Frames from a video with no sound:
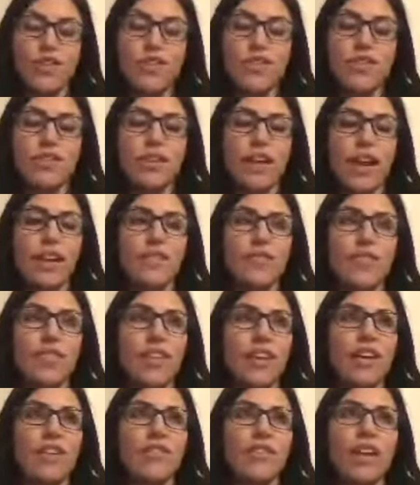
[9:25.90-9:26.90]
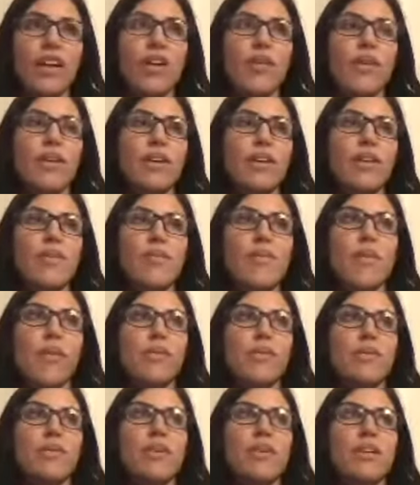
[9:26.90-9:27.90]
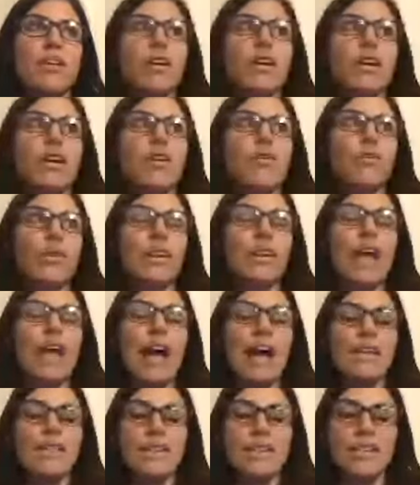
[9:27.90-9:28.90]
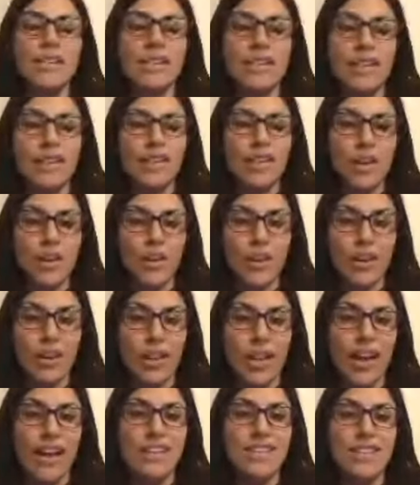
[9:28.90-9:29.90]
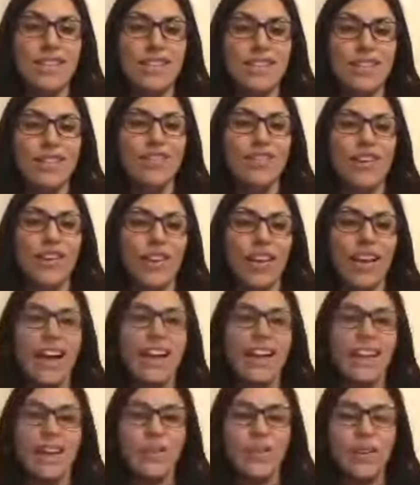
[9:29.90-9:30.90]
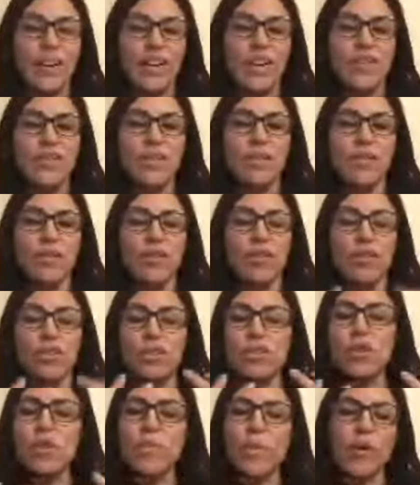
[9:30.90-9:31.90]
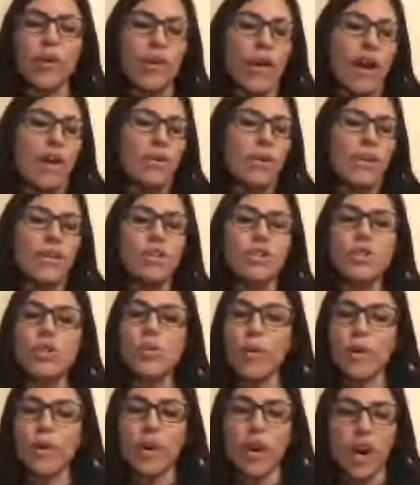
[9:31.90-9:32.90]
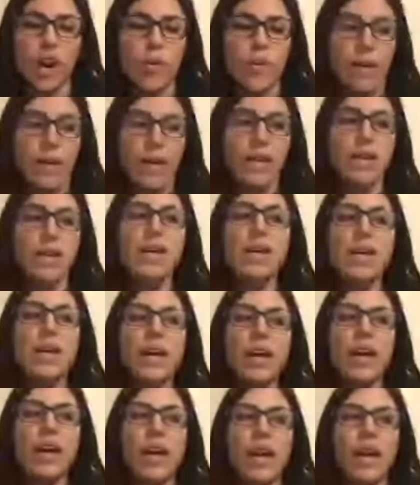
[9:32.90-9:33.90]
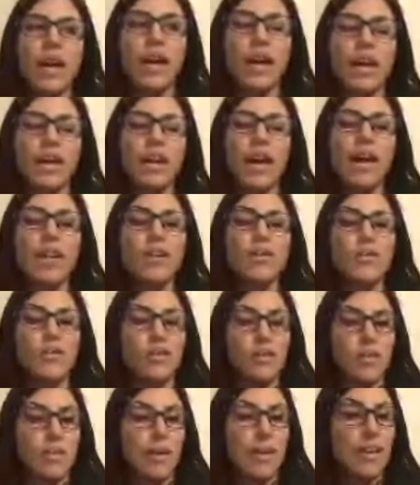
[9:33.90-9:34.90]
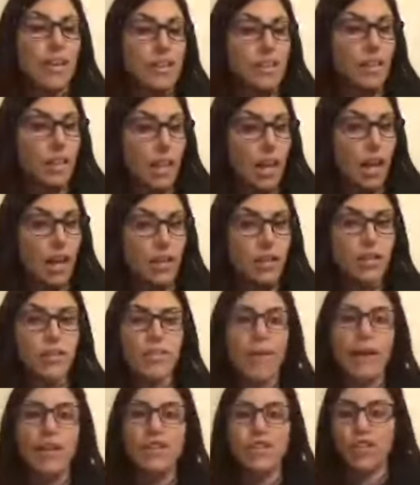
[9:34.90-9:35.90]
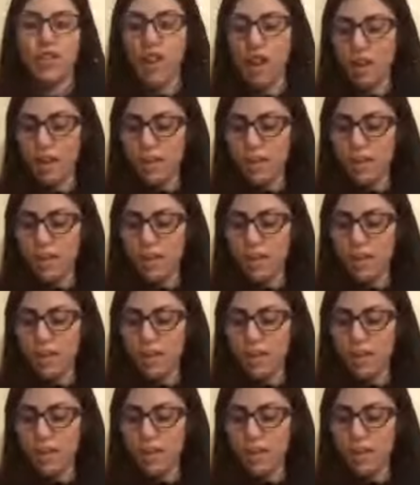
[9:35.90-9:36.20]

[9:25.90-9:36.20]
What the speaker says: I think of like going to the most relaxing yin yoga class. That's the feeling I get when I use them. They're just super grounding, super calming. And I use those on my kids a lot, back of their neck.